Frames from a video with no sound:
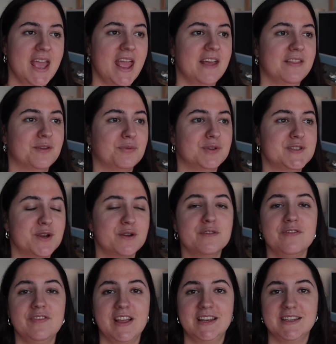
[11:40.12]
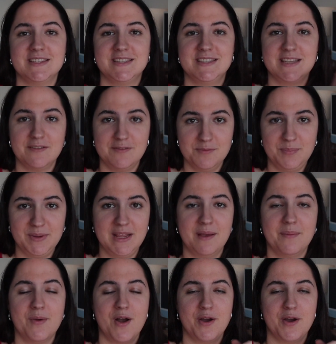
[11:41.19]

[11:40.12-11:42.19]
And the return flight is at 7 p.m.